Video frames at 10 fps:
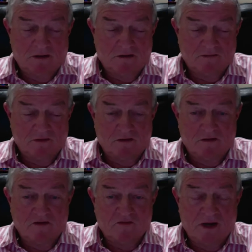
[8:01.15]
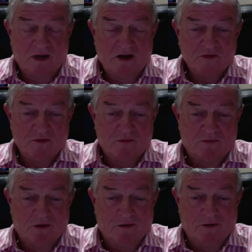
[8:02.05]
And I've gone to this management
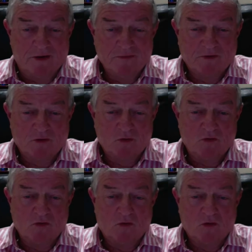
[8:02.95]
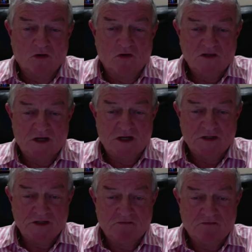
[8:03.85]
program called
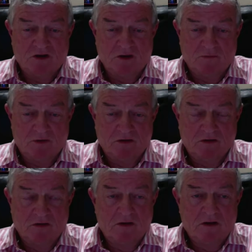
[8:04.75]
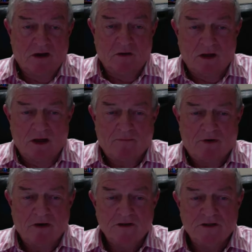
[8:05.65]
Organisation Development, and our
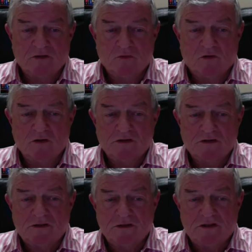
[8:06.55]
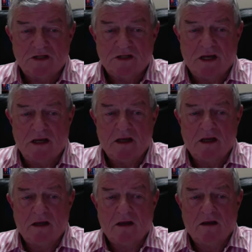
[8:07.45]
project was to
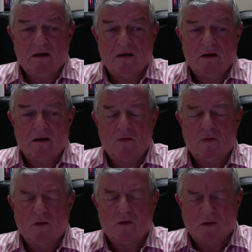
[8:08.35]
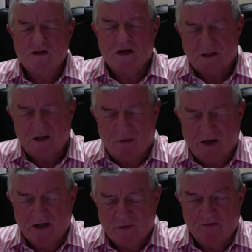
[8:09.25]
study Organisation and
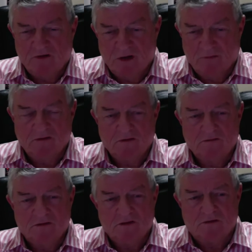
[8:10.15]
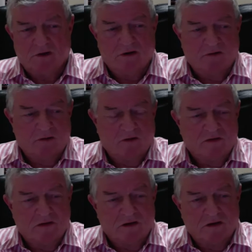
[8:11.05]
Management Development was the program, I
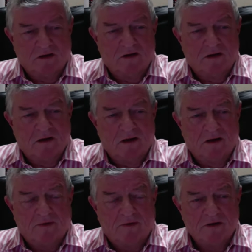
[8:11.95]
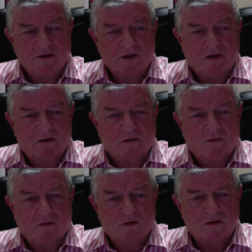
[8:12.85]
think, and our project
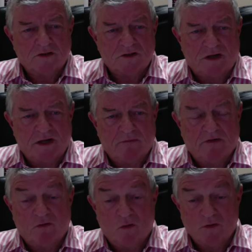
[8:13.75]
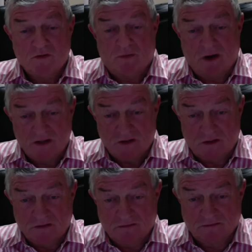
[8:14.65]
was to study performance appraisal